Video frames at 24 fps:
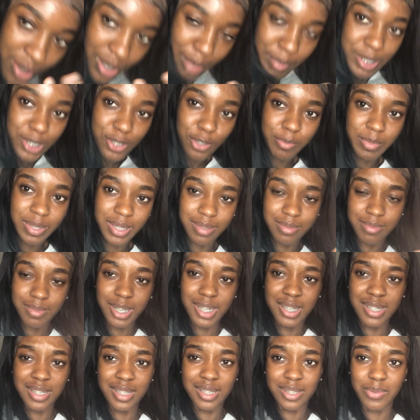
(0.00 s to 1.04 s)
let me zoom in.
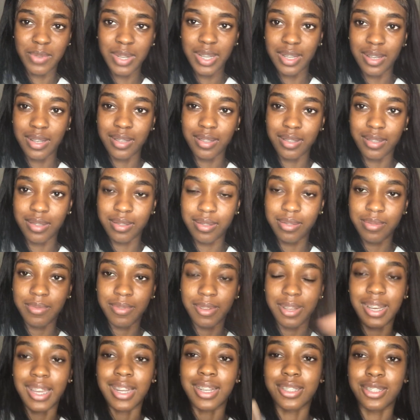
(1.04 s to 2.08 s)
Cause what?
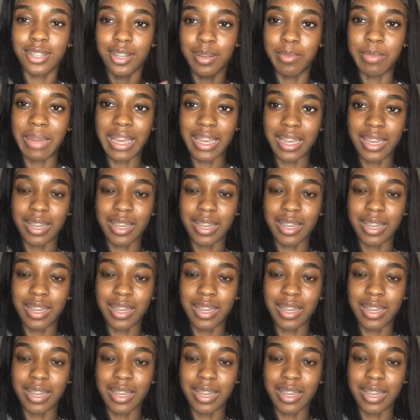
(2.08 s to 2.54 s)
I had to turn the back